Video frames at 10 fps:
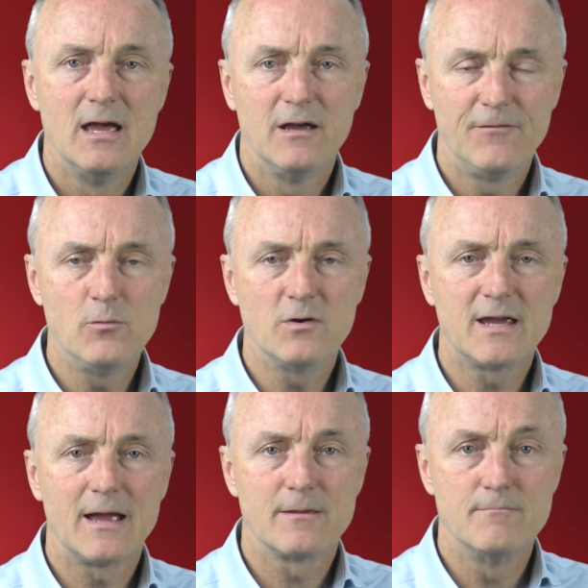If you want to
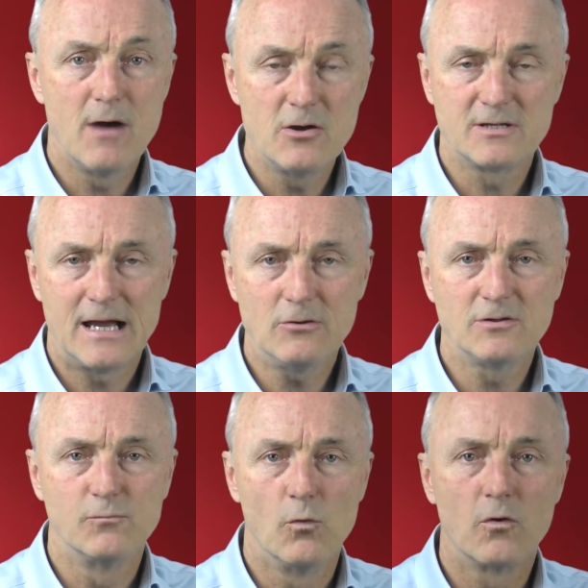get the most out
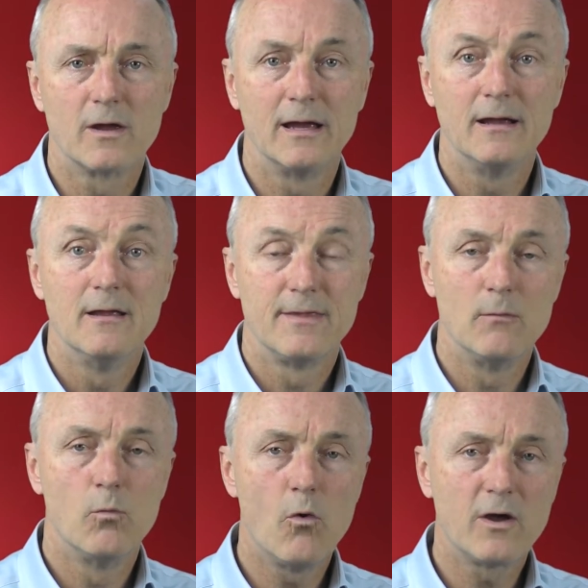of walking,
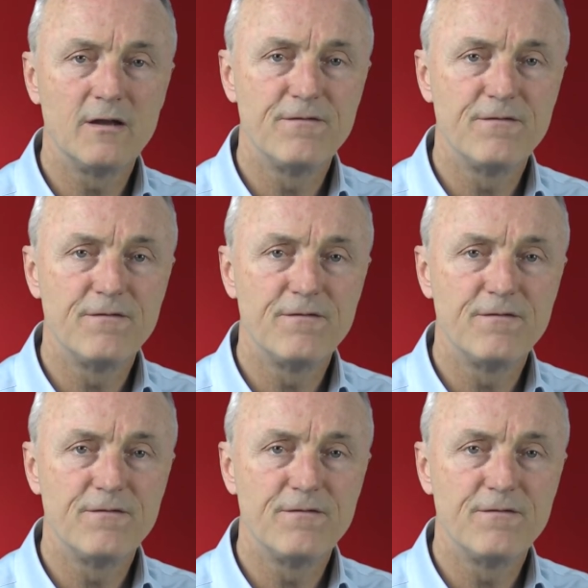then walking